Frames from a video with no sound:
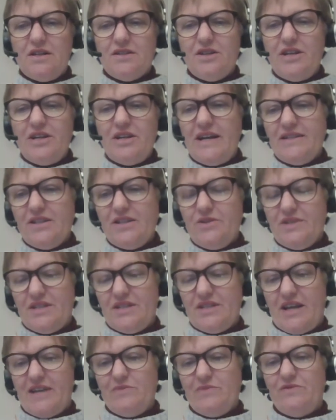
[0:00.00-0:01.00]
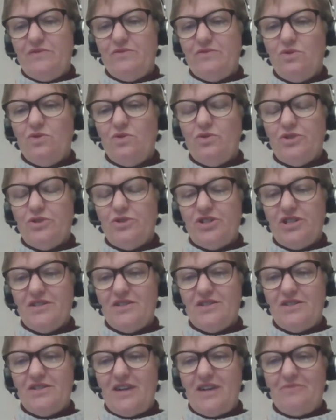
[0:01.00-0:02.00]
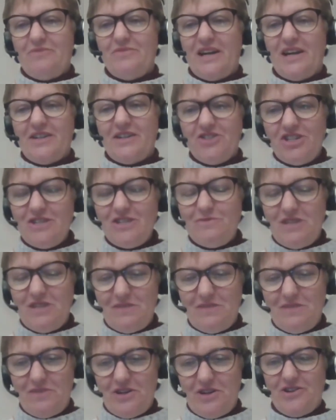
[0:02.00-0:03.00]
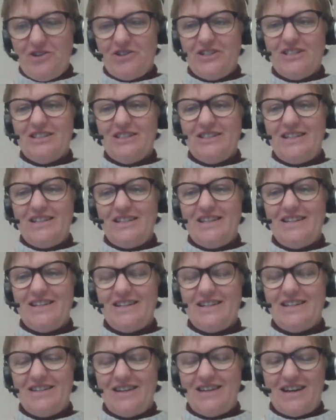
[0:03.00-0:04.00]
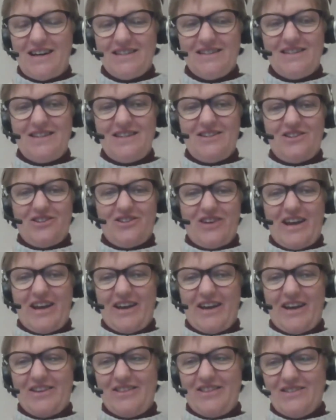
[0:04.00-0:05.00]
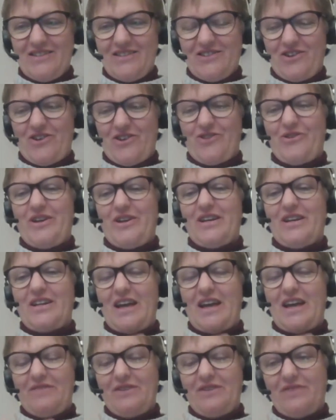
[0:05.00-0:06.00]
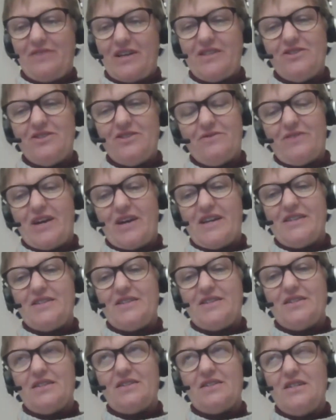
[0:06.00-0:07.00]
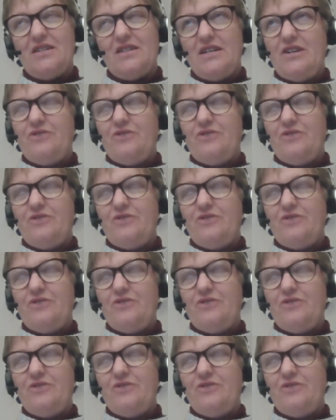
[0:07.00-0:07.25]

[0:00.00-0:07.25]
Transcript: So, yeah, as I was saying before, just nudging me periodically and asking, you know, how things are going and having face-to-face and